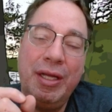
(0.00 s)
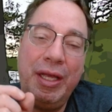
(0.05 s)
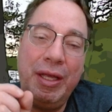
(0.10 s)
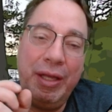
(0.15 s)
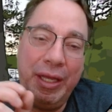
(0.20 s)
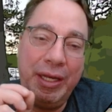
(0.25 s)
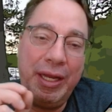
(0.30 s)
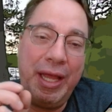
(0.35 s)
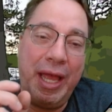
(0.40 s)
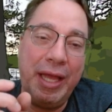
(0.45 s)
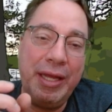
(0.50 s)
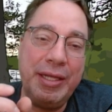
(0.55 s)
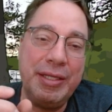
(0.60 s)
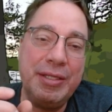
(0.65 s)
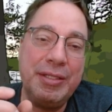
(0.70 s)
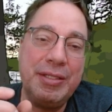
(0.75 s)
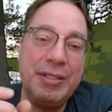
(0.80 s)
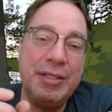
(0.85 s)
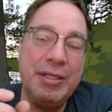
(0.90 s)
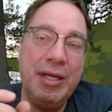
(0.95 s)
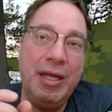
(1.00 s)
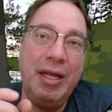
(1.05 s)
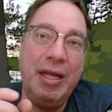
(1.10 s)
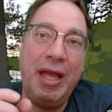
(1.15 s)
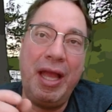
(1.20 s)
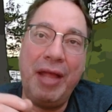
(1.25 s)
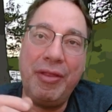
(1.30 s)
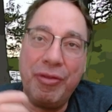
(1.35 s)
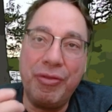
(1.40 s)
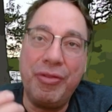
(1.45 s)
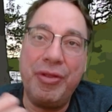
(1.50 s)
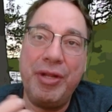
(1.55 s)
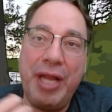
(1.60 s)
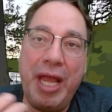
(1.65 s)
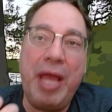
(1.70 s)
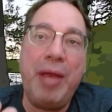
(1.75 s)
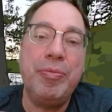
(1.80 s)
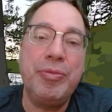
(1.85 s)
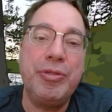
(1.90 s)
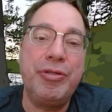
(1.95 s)
in eddies. And they're the
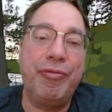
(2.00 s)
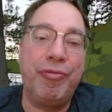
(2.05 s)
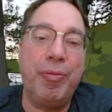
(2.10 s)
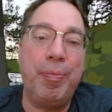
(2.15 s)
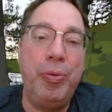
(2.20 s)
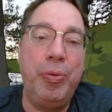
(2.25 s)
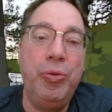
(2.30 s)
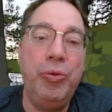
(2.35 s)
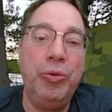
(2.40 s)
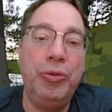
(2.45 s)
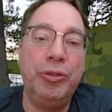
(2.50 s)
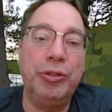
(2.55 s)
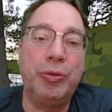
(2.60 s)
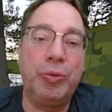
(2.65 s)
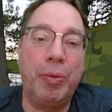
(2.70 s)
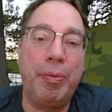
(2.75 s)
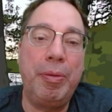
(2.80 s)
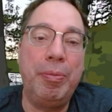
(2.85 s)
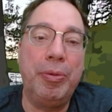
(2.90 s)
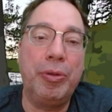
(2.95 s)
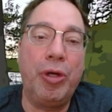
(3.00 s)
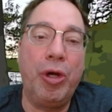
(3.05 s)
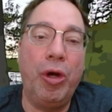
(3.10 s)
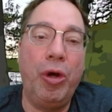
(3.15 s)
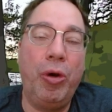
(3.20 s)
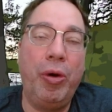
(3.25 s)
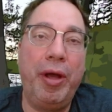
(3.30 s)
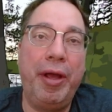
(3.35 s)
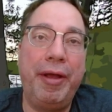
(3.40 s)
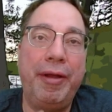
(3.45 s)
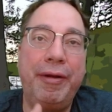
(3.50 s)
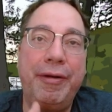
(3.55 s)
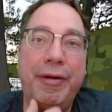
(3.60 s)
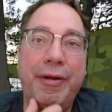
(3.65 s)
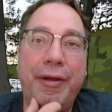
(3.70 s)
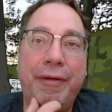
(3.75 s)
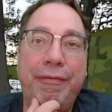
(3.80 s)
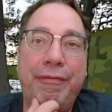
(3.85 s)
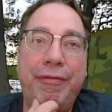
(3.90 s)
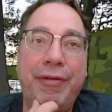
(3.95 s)
names of the pools where people go and
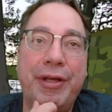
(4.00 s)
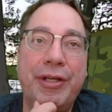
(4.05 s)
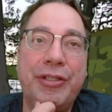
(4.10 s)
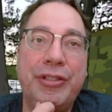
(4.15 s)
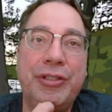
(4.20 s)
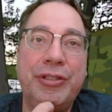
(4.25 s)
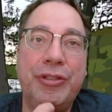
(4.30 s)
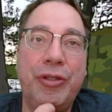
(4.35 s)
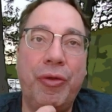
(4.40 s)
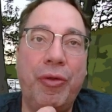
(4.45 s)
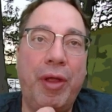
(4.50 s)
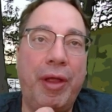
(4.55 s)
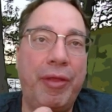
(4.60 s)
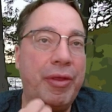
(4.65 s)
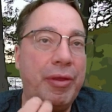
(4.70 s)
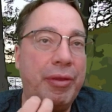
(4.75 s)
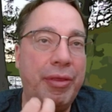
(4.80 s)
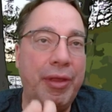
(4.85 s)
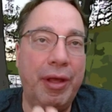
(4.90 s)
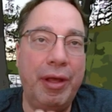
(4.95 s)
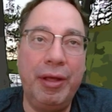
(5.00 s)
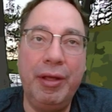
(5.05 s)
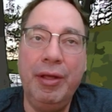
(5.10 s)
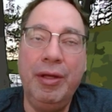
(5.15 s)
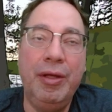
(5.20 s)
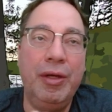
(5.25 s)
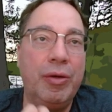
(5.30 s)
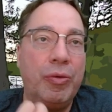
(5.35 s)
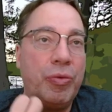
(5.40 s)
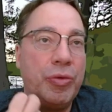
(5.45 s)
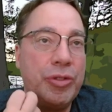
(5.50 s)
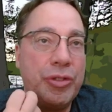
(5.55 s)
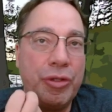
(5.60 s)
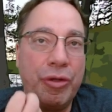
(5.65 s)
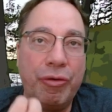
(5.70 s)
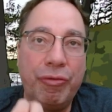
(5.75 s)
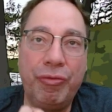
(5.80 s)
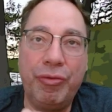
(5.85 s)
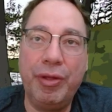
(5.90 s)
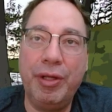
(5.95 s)
fish. So I they
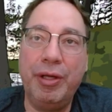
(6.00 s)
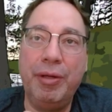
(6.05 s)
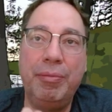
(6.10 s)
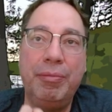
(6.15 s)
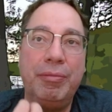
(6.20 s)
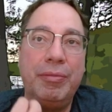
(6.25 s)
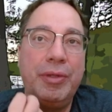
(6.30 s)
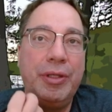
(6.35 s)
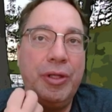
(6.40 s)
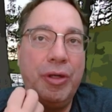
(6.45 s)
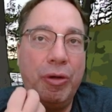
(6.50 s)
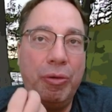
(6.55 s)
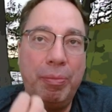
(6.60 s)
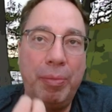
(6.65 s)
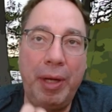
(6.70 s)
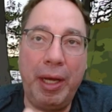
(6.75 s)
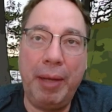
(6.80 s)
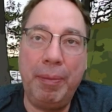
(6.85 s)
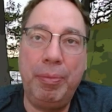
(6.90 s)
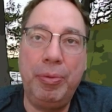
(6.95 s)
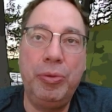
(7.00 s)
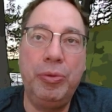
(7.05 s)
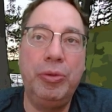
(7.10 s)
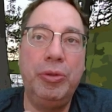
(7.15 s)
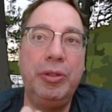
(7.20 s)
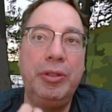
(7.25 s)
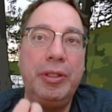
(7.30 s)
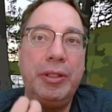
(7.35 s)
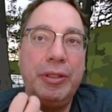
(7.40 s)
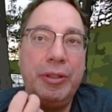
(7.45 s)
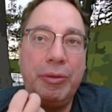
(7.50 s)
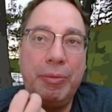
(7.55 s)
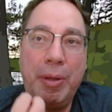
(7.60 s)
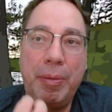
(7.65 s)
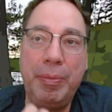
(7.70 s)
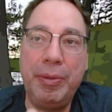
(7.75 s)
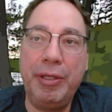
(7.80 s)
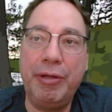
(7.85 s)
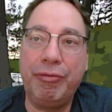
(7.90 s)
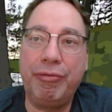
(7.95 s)
reserve them, you know, by pool, and there might
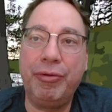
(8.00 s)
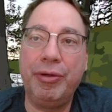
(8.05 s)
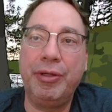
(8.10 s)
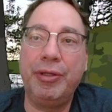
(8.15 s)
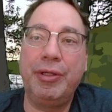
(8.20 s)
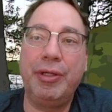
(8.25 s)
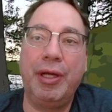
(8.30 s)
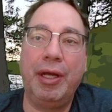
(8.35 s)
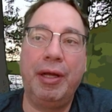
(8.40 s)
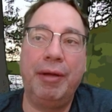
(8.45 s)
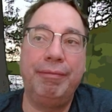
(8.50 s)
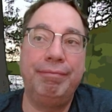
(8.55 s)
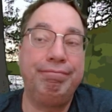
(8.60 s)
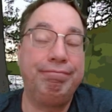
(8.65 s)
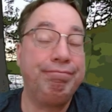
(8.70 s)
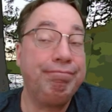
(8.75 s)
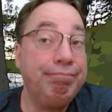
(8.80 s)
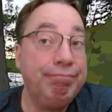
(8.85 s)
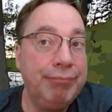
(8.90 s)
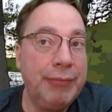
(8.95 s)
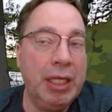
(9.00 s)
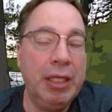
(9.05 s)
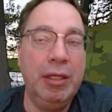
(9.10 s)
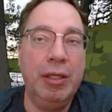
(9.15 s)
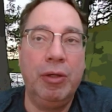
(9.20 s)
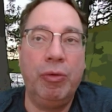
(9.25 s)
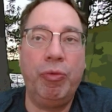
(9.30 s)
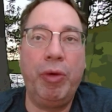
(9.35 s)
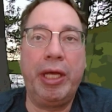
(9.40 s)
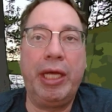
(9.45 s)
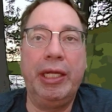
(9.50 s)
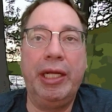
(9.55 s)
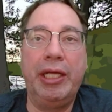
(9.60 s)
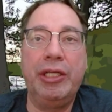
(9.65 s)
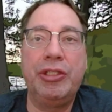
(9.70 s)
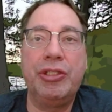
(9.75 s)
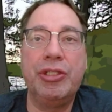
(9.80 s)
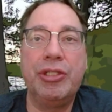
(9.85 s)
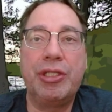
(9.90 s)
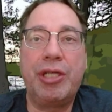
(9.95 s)
be different
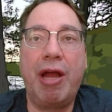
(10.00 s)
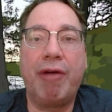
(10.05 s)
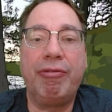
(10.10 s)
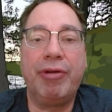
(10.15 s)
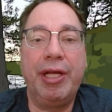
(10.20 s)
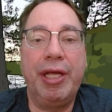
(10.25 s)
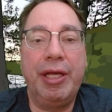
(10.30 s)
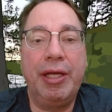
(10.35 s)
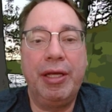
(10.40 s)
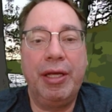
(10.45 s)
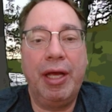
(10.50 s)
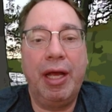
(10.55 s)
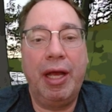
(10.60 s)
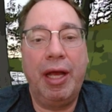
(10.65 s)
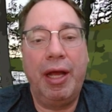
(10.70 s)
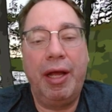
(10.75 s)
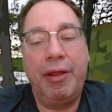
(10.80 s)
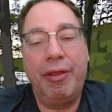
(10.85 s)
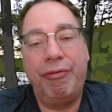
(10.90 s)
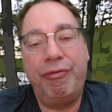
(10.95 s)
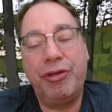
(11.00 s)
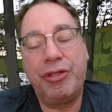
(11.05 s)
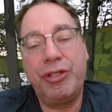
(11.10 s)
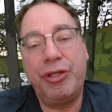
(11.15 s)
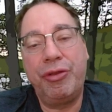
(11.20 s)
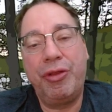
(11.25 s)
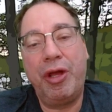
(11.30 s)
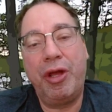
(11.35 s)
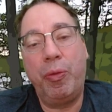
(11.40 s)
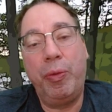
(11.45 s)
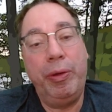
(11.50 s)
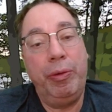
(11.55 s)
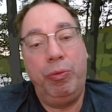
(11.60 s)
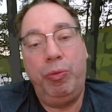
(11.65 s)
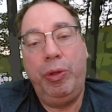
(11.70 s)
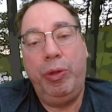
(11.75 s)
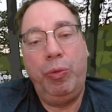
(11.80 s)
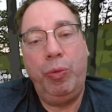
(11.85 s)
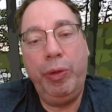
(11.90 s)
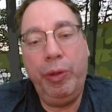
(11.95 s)
regulations governing the fishing there. We
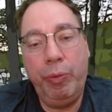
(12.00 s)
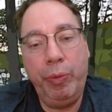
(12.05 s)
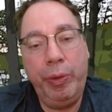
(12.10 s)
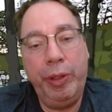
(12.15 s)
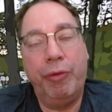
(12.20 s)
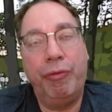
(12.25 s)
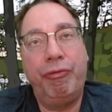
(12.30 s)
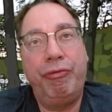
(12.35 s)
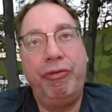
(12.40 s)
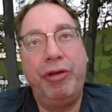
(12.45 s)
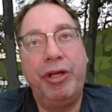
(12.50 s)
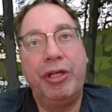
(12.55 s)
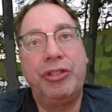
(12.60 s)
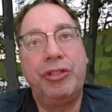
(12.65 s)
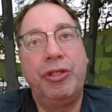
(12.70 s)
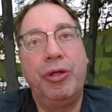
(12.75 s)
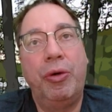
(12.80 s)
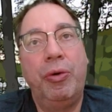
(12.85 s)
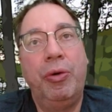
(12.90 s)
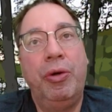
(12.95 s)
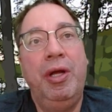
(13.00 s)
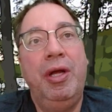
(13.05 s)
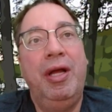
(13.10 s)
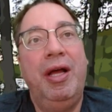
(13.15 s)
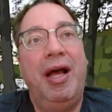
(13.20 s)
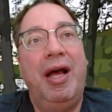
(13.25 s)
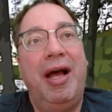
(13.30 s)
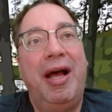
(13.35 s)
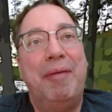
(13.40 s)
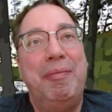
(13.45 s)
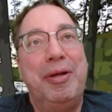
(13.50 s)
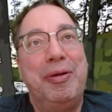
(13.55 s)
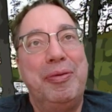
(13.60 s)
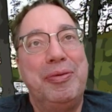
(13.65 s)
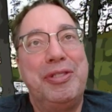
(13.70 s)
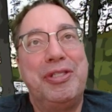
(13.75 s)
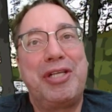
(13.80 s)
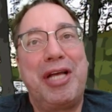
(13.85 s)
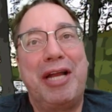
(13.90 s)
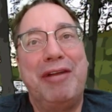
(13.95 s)
don't fish, so but it was
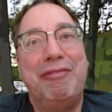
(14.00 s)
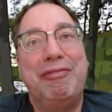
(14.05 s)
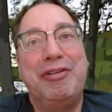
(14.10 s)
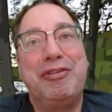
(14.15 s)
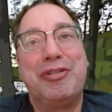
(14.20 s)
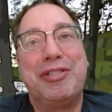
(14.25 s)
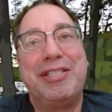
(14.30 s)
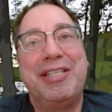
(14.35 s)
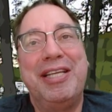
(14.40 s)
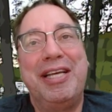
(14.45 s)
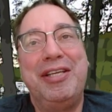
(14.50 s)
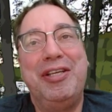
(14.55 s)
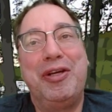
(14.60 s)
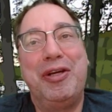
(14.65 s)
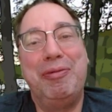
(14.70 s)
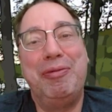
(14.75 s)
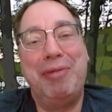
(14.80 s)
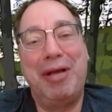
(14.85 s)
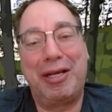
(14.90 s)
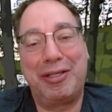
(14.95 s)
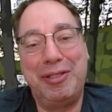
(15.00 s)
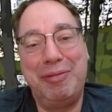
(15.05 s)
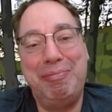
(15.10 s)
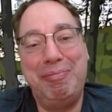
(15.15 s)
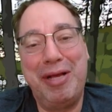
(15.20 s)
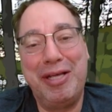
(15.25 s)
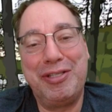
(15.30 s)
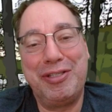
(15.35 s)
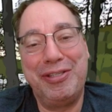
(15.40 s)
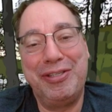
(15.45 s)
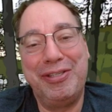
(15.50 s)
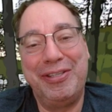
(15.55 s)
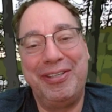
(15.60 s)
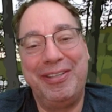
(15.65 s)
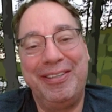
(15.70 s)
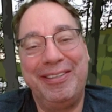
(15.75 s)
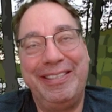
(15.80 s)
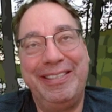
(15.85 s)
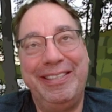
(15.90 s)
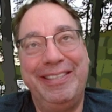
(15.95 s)
just kind of interesting. You could actually measure
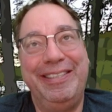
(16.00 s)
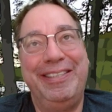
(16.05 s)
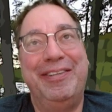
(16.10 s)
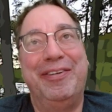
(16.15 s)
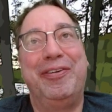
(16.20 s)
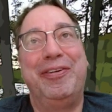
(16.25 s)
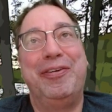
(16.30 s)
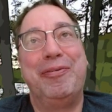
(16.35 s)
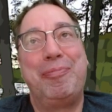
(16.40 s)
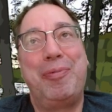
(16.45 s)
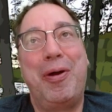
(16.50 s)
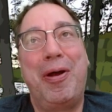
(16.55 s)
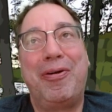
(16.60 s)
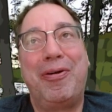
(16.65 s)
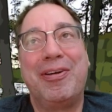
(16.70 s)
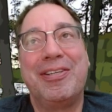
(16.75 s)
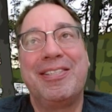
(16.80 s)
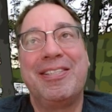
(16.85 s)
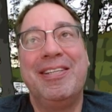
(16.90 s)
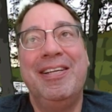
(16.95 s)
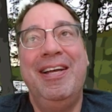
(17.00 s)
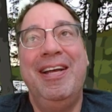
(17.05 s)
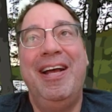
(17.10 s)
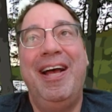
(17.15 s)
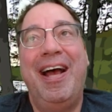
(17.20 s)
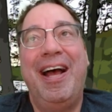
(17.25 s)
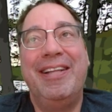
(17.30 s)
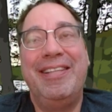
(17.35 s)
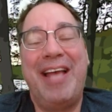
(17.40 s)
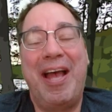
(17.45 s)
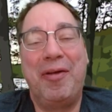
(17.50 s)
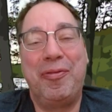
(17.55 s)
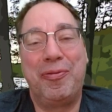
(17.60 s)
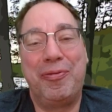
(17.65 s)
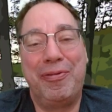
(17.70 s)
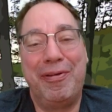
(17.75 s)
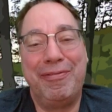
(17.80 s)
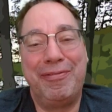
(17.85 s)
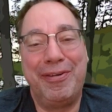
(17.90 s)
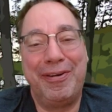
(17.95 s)
your your progress down the
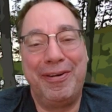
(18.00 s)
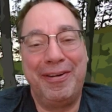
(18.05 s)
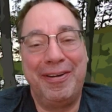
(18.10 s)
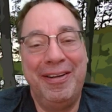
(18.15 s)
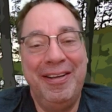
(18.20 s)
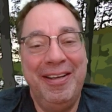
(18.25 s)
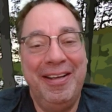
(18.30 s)
river